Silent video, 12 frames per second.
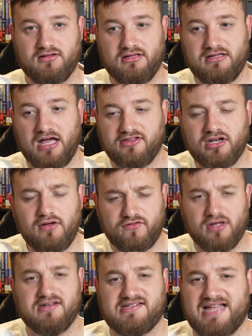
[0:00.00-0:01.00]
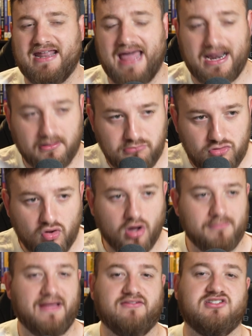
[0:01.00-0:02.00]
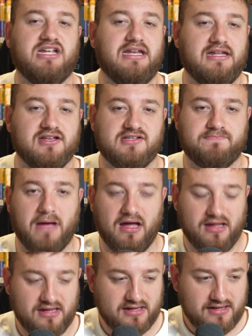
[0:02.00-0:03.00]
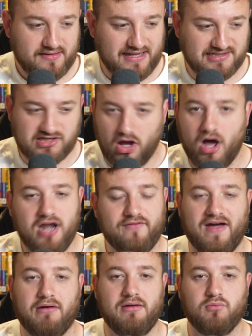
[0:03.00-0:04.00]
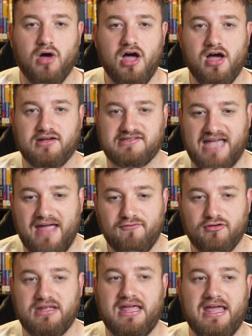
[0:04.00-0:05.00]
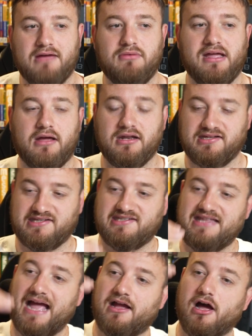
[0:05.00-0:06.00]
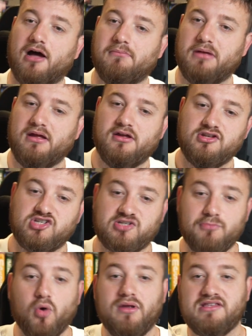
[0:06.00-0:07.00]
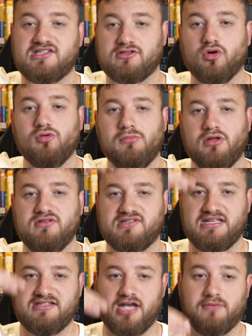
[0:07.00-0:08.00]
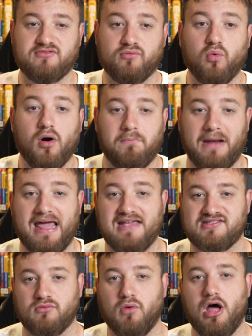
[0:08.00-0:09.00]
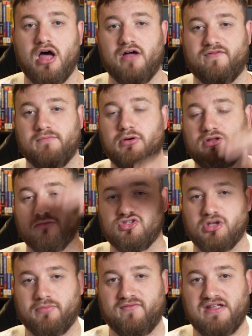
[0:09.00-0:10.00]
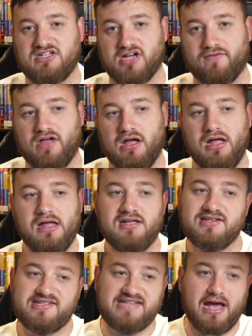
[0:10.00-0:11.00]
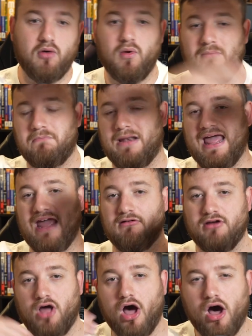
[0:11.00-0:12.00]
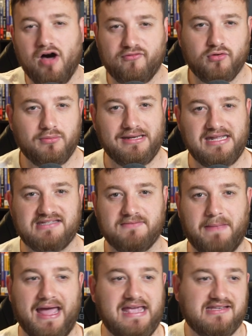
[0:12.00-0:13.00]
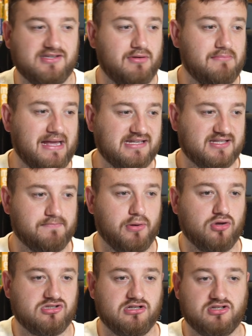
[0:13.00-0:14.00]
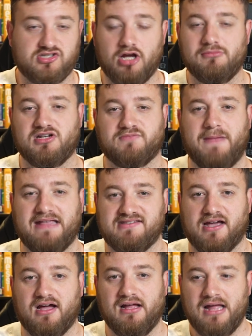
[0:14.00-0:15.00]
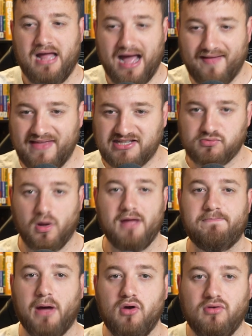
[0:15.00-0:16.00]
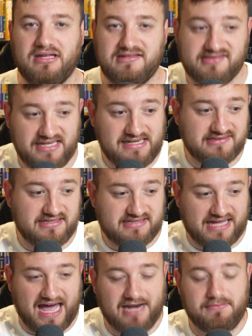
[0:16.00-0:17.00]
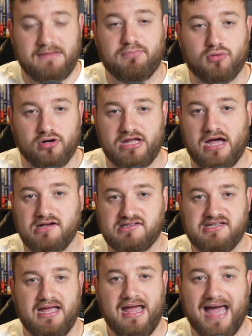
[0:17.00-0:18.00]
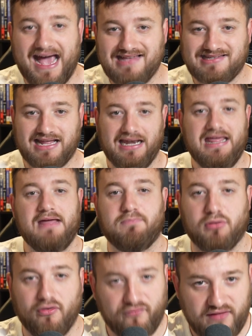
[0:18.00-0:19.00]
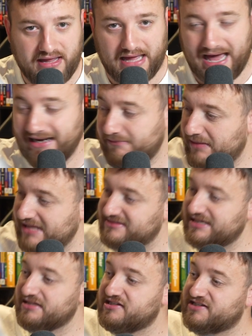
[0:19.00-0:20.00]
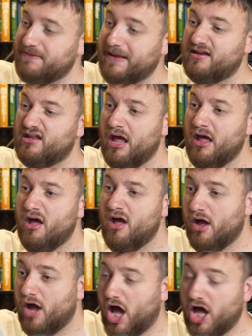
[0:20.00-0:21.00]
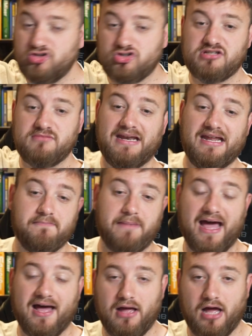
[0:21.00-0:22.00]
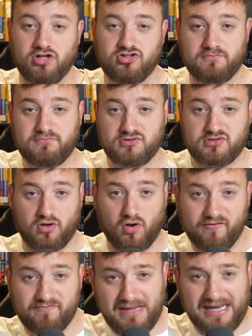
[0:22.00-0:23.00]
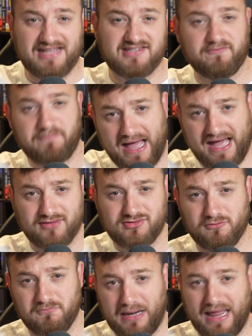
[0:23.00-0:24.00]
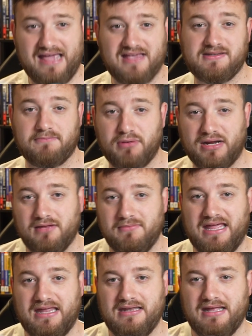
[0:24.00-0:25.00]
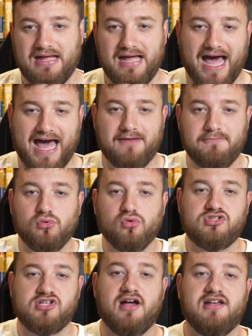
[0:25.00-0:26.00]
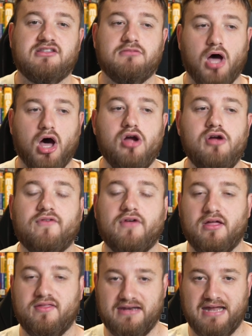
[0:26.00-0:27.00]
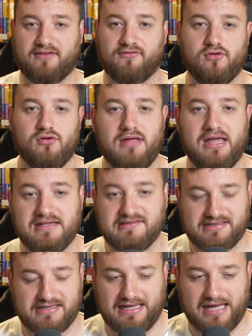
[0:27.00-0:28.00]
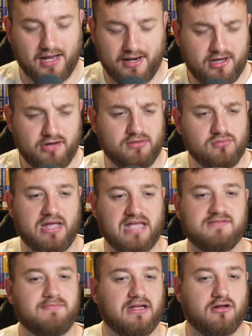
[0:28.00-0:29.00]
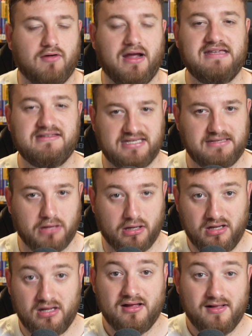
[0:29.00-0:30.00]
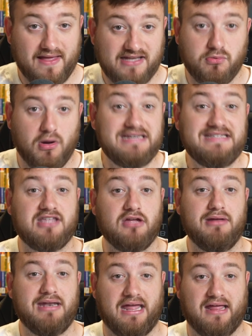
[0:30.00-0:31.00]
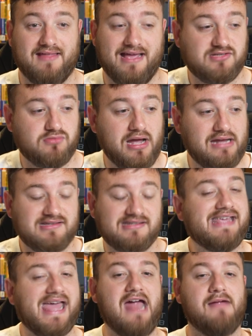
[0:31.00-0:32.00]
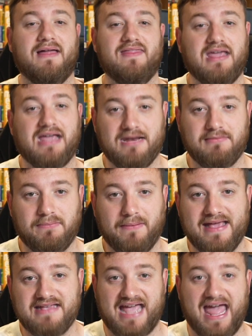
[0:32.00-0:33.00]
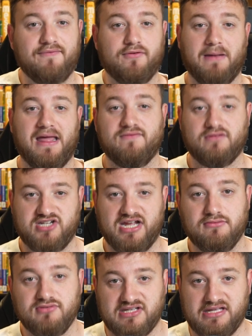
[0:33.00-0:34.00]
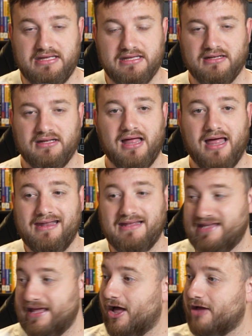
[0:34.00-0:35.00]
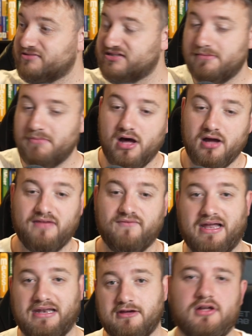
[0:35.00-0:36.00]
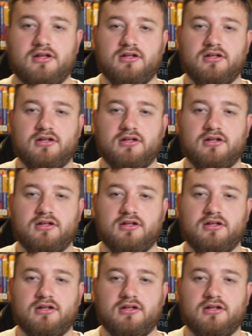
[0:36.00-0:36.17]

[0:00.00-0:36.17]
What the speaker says: I don't know if you understand that, and I'm not a maths genius, but that's kind of how it works. Every year we're going to stack up small installments in terms of what players are worth and put them on top of each other, sell one player and half what we need to pay, so it makes the books look so much better. And that's why Boehly sees these academy products as clear profit, and it means he can spend hundreds of millions of pounds on players, bringing them in and amortise them over the next few years. I know it all gets a bit crazy, but that's why he's doing it. That's why he doesn't care about the academy players ever playing for Chelsea unless it ups their market value.